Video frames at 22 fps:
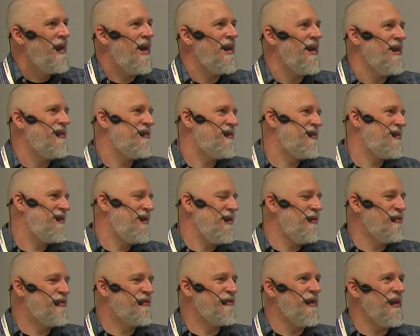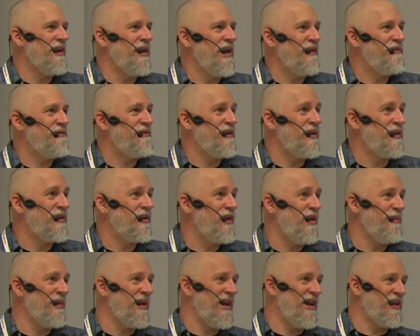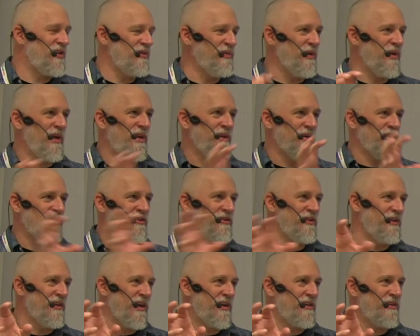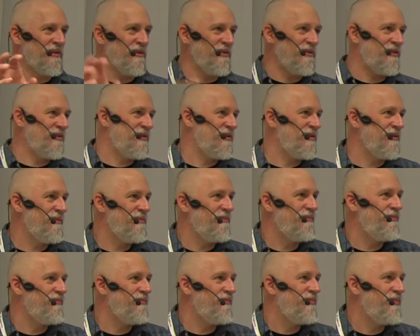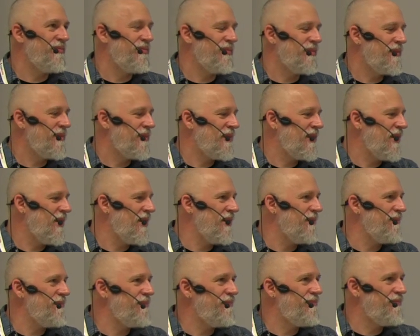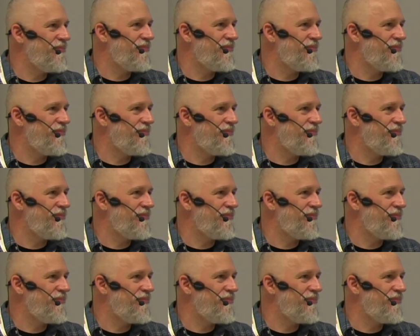And it's useful enough in combination with other selectors um,